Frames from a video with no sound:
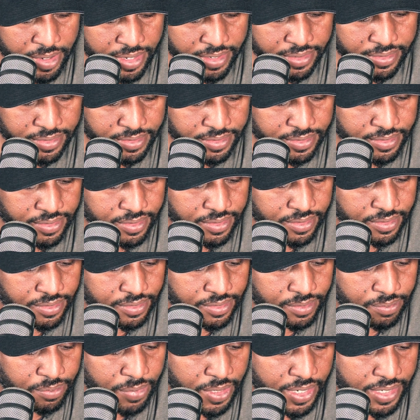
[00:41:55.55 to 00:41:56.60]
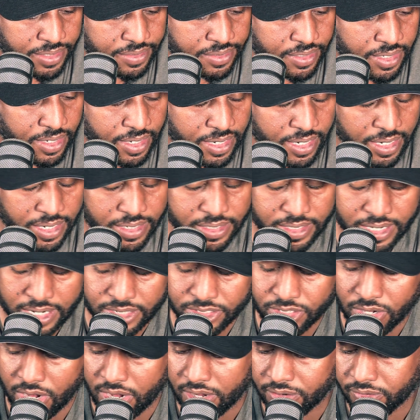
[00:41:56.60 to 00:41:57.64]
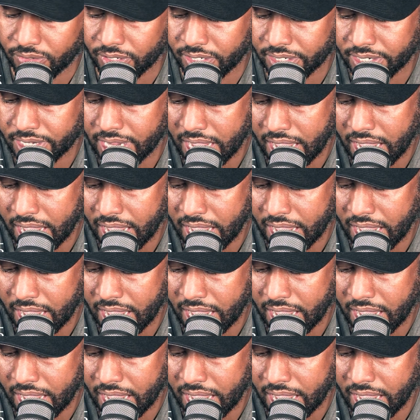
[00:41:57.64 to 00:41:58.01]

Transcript: man. But that's all I really